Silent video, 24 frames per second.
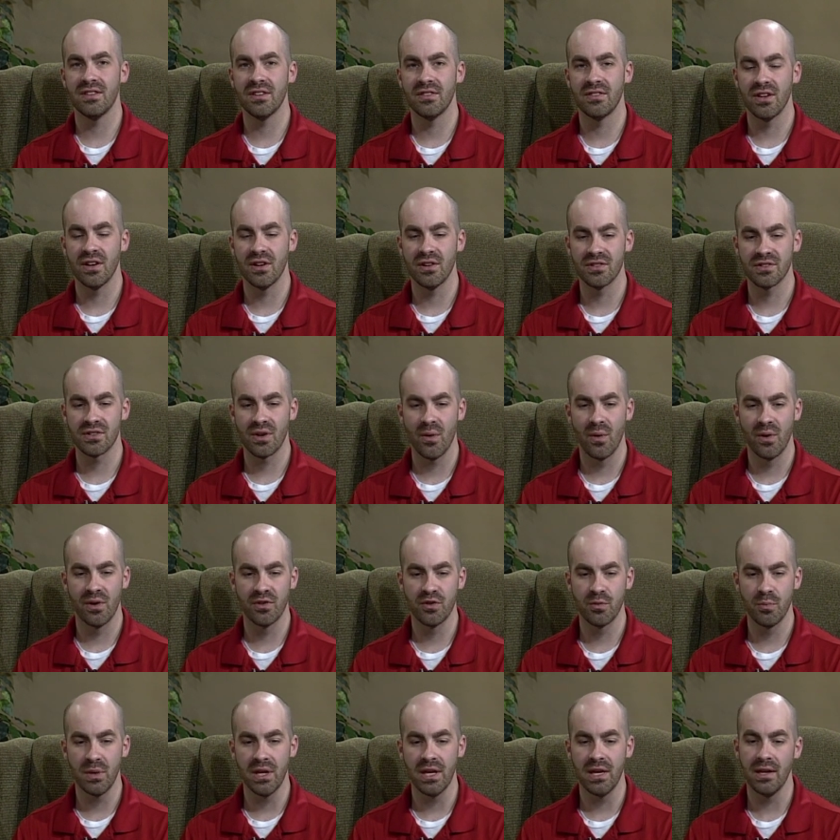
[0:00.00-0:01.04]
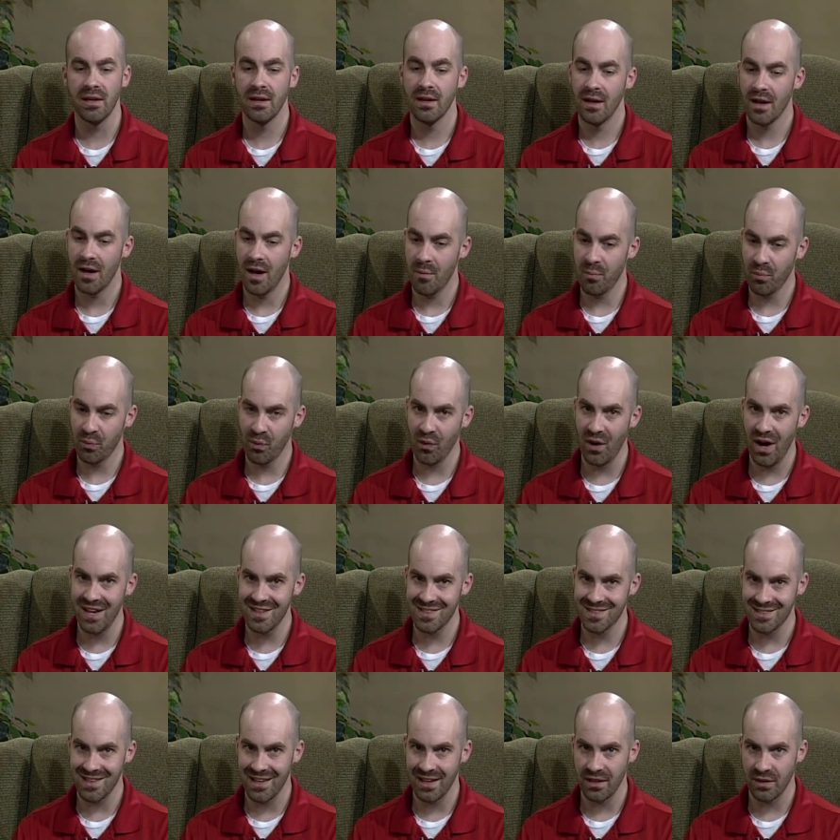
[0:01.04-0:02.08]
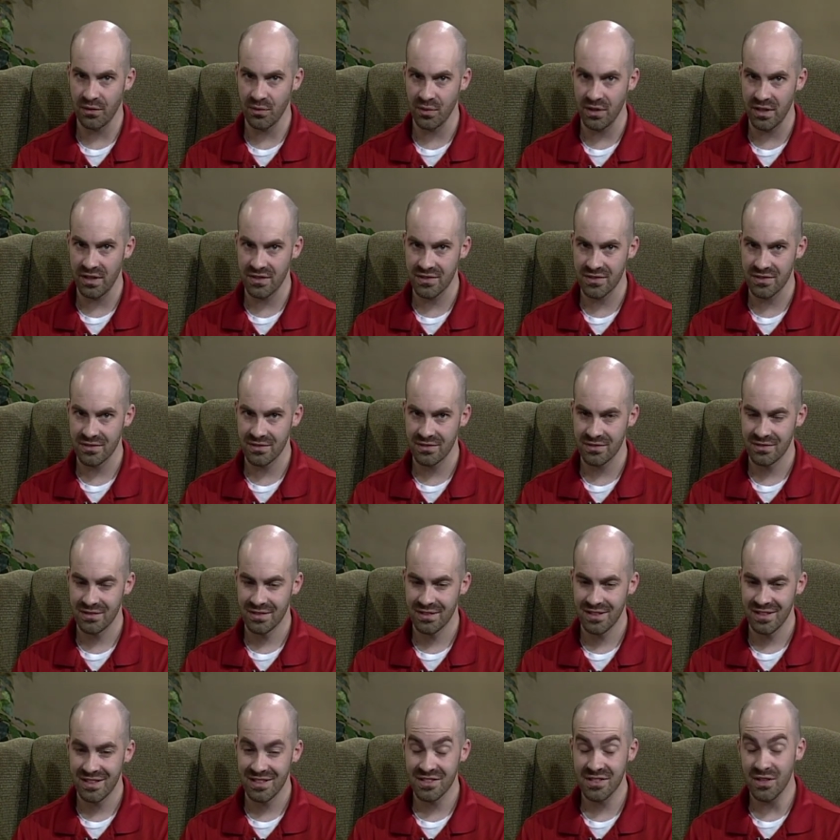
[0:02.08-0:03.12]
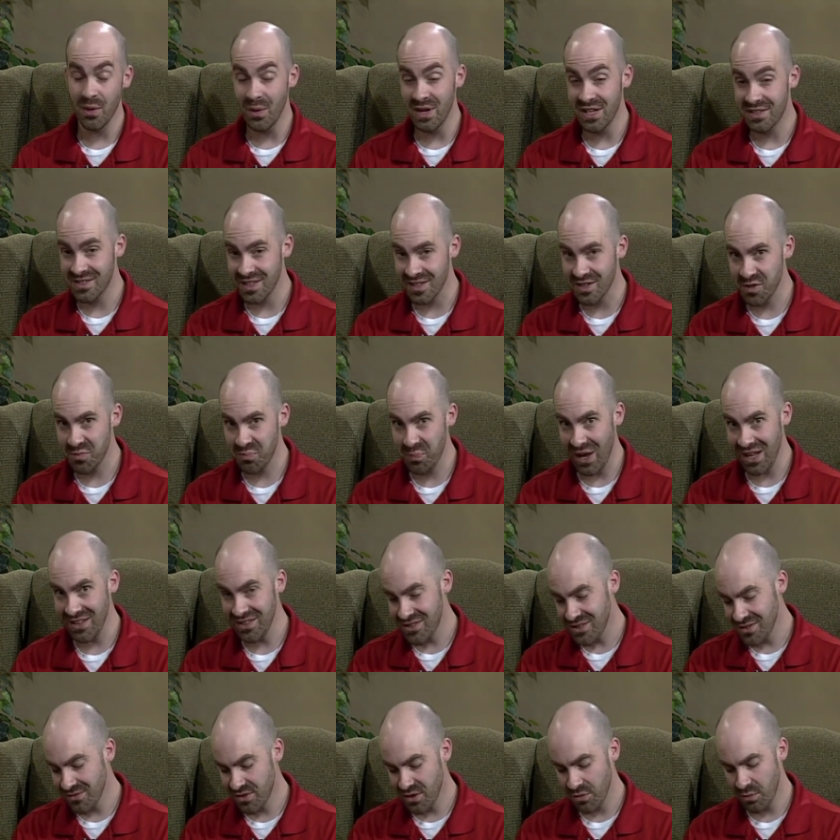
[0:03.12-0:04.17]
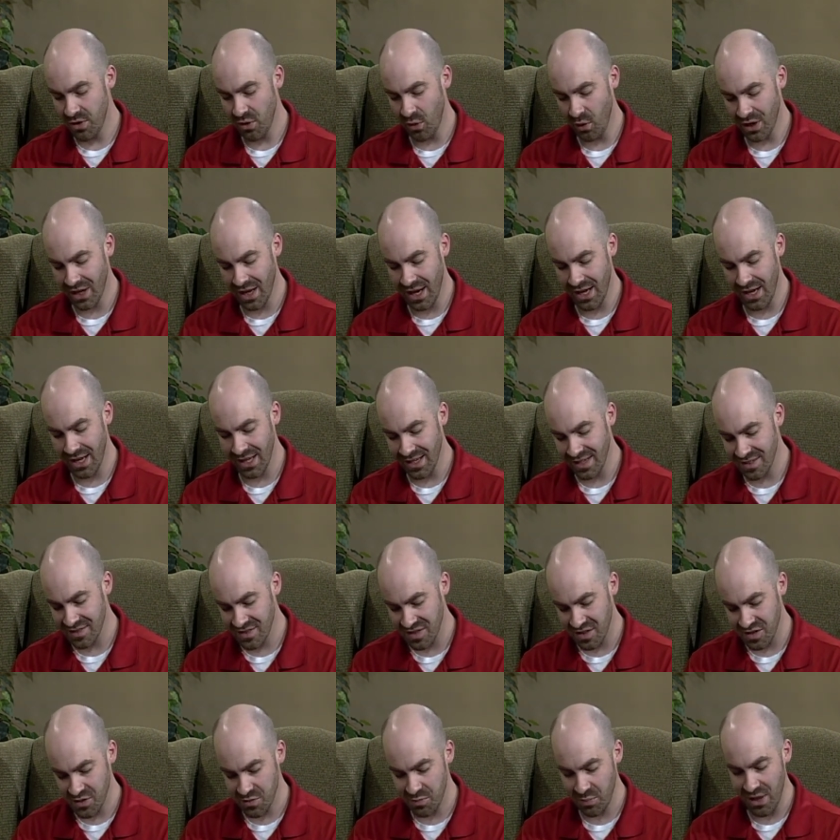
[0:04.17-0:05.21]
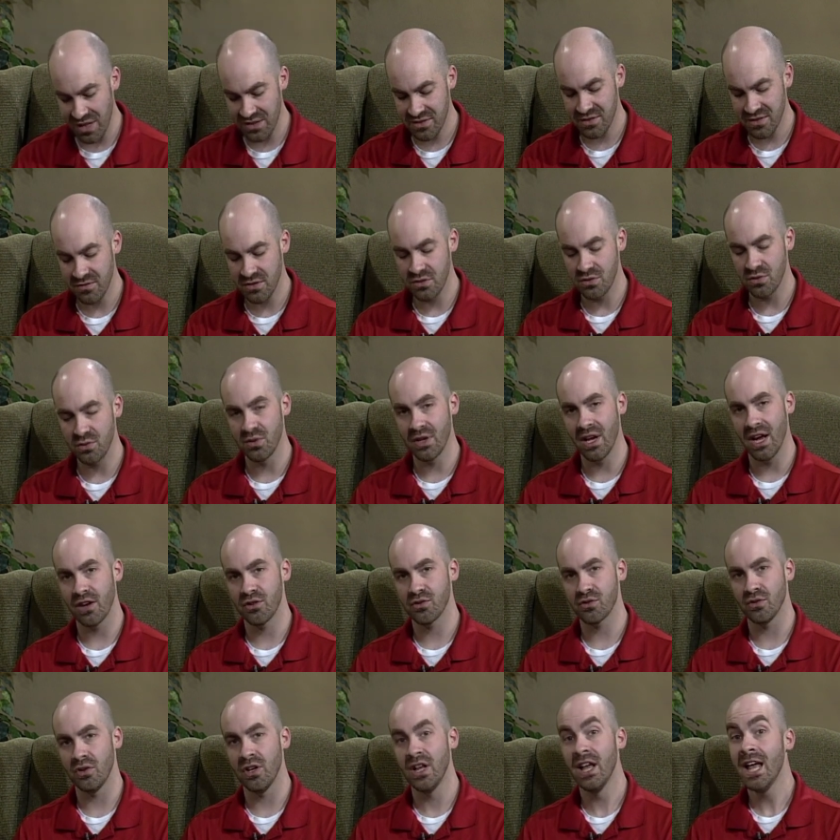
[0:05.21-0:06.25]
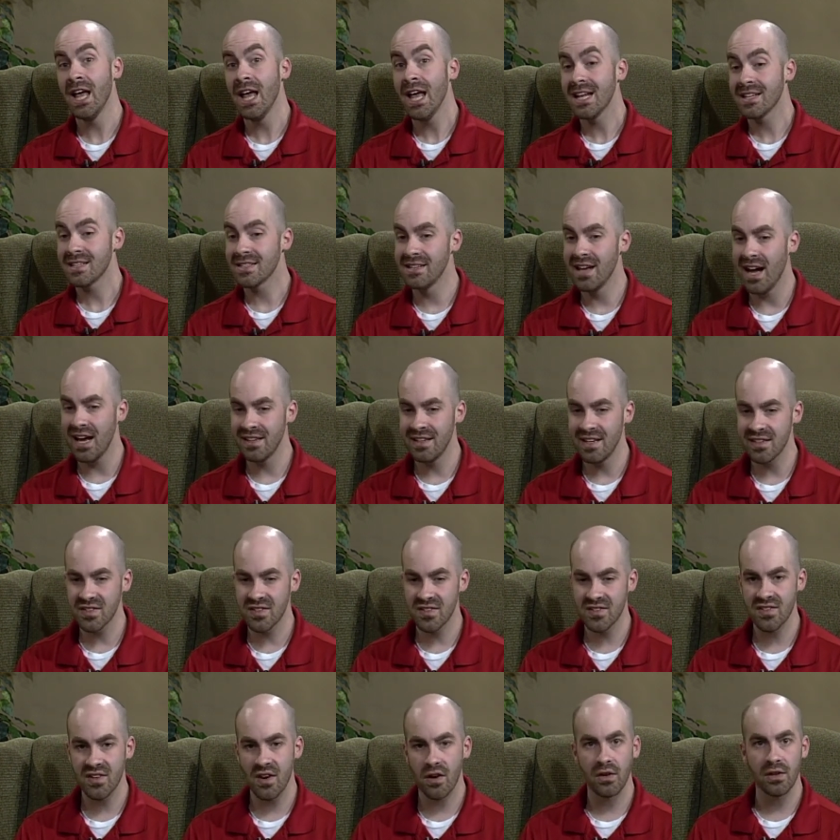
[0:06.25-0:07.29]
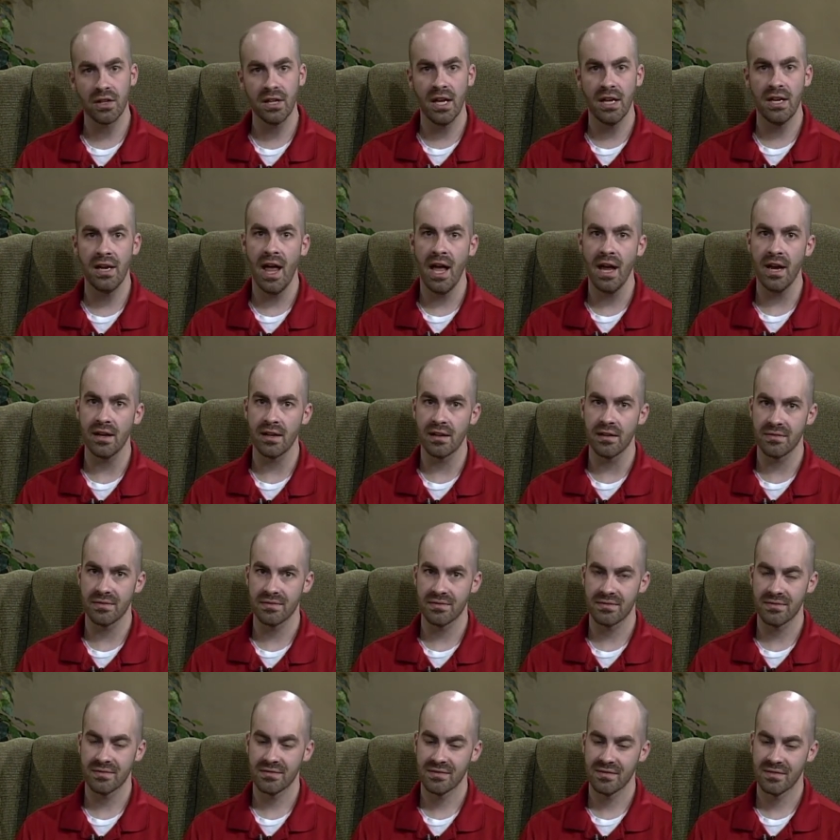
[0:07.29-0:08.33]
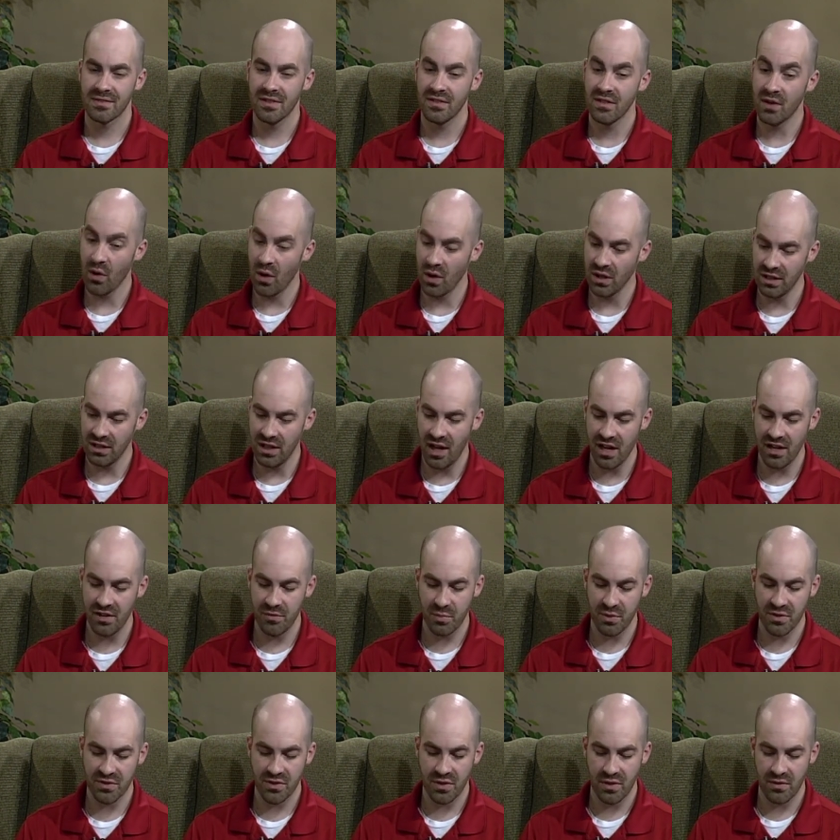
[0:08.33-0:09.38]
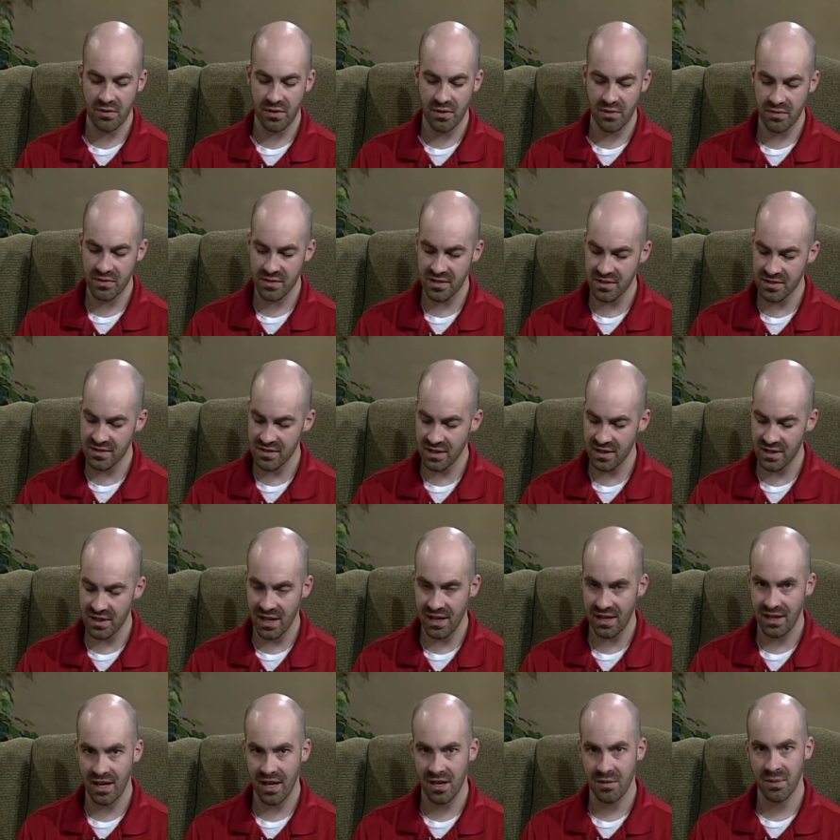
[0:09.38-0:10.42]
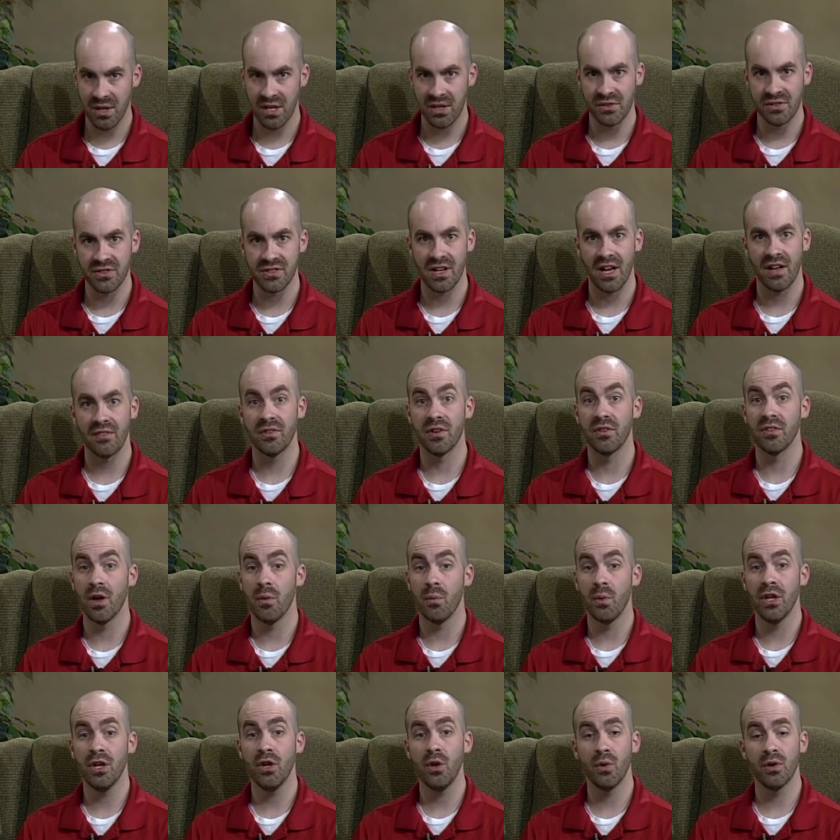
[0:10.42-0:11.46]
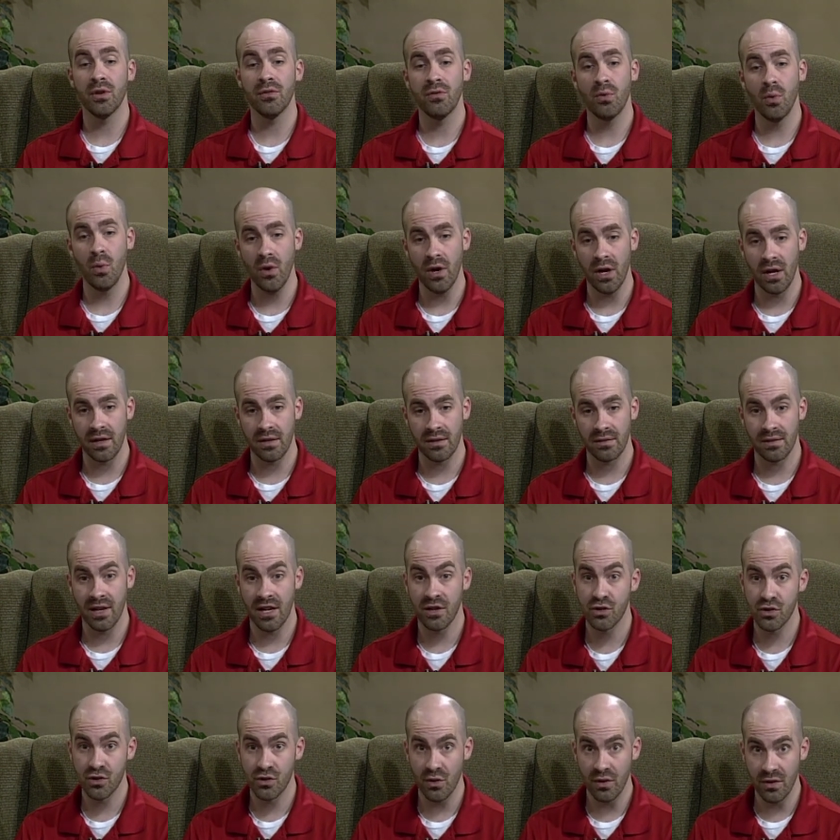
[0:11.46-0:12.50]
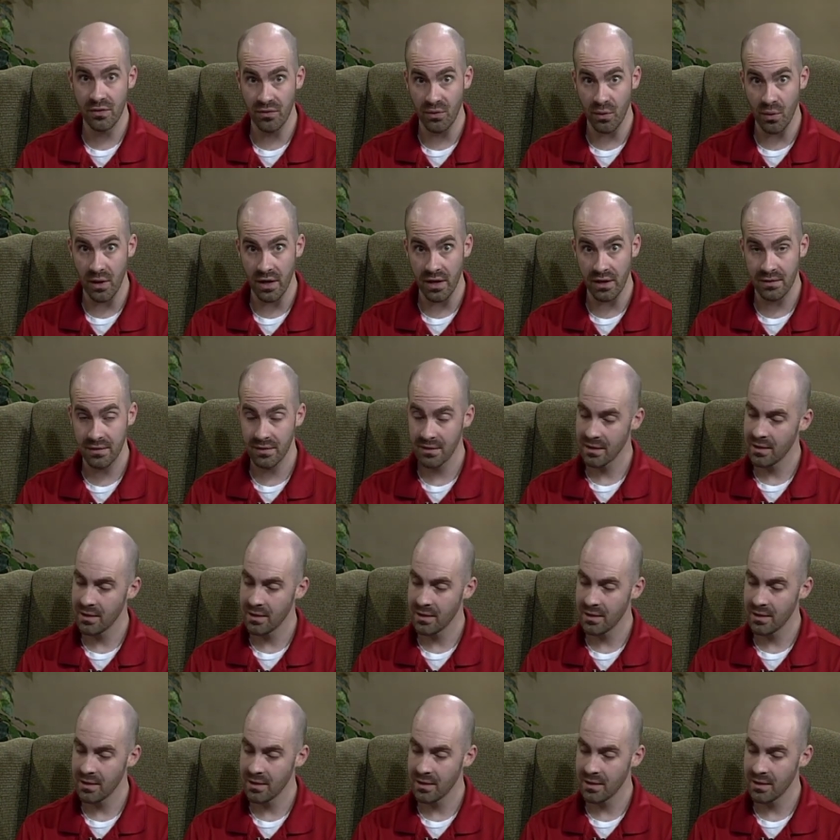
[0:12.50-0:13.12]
that there's going to be a price increase. So it's expensive to be organic. It's expensive to do natural. It's not necessarily a negative. There are a lot of preservatives and synthetic chemicals out there that we could avoid and should avoid.